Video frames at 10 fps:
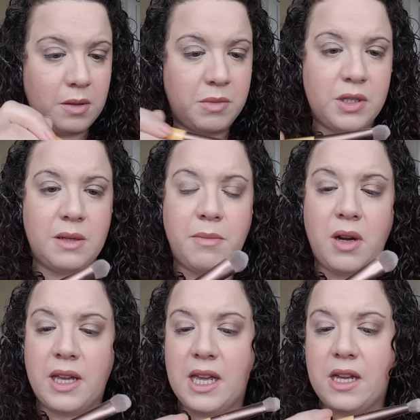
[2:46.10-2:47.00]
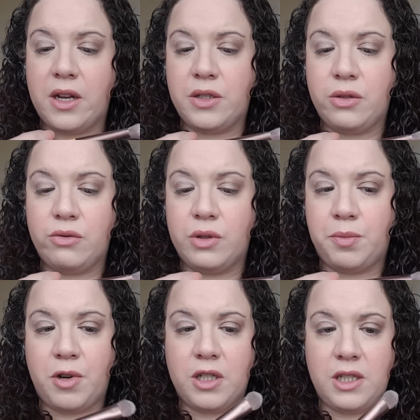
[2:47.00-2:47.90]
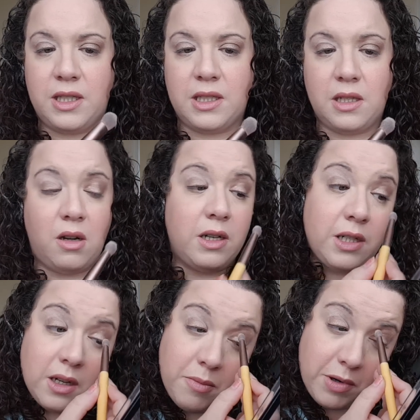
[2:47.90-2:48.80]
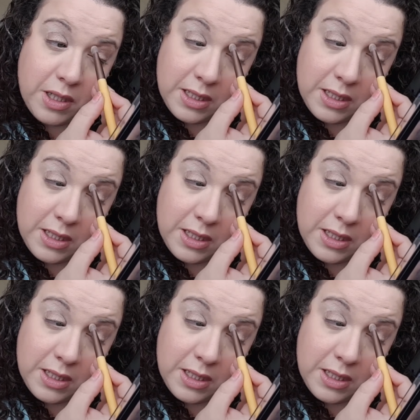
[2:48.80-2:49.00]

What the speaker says: I'm using my Eco Tools brush. This is an eyeshadow brush.